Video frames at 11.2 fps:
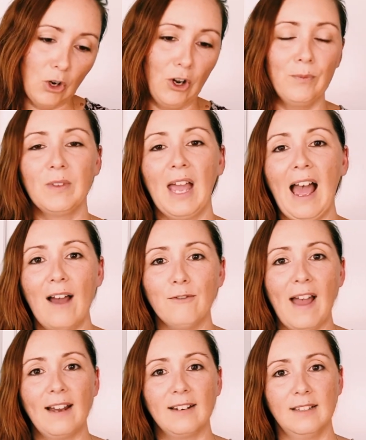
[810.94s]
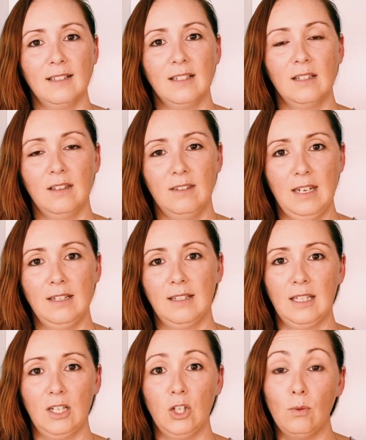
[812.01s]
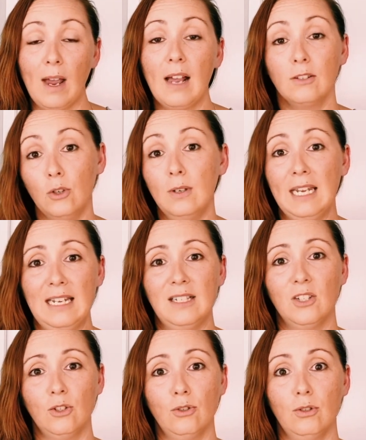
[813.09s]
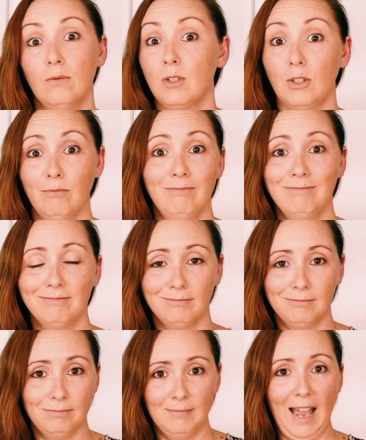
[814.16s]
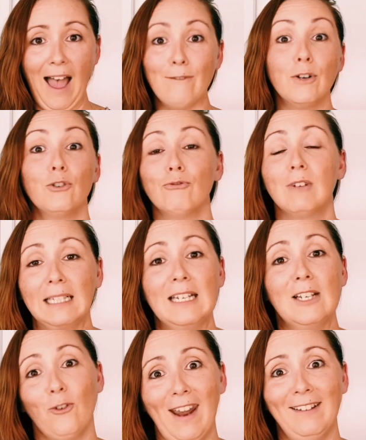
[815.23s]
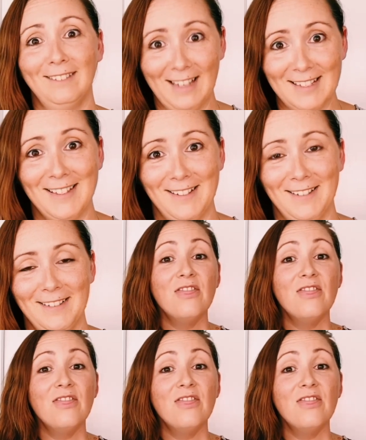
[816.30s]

have access to the things that you need to have a really great lesson.